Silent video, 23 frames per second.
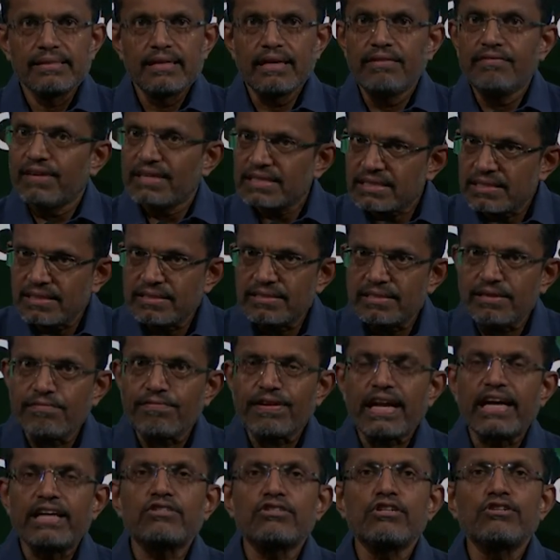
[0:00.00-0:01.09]
Investors in
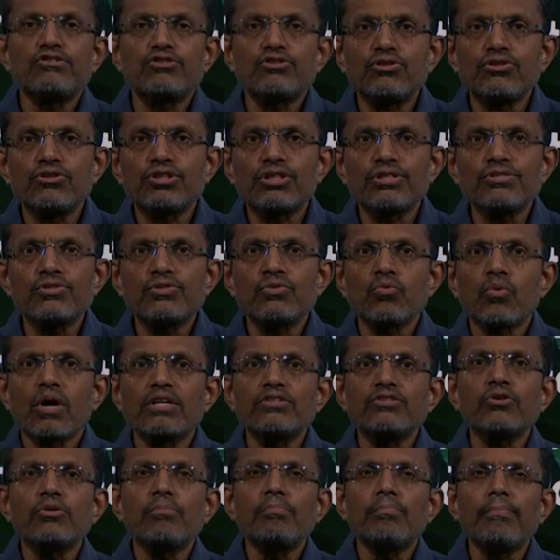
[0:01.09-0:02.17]
financial institutions
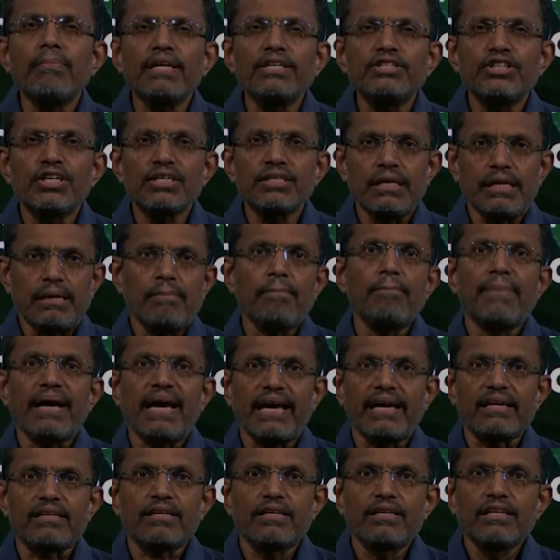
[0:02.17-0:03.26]
want to measure the
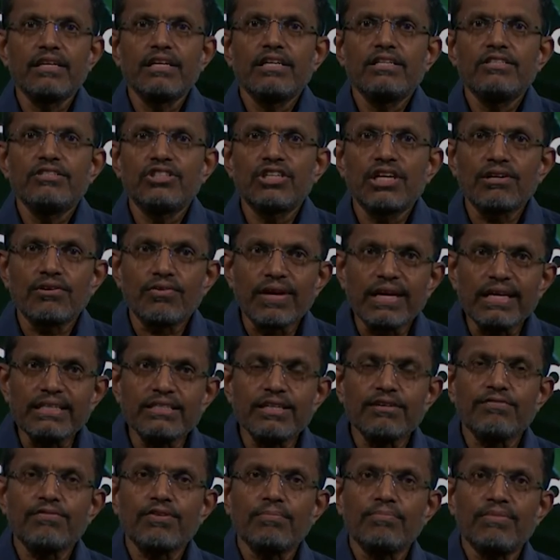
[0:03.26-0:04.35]
impact
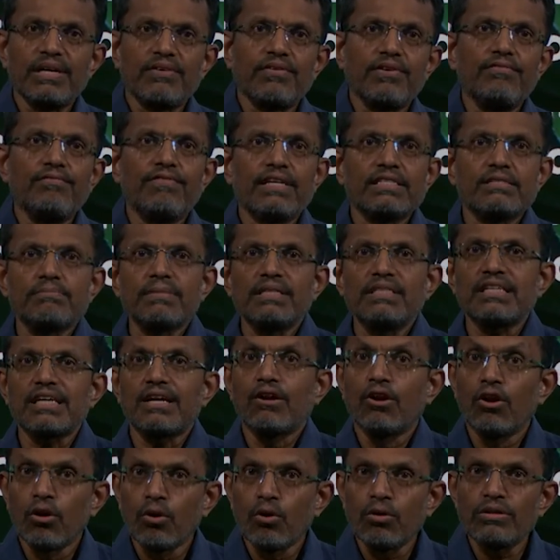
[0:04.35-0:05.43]
generated from their investment
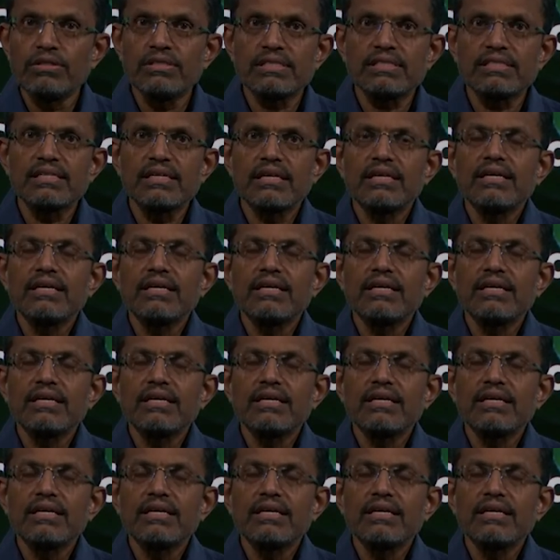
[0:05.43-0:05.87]
and loans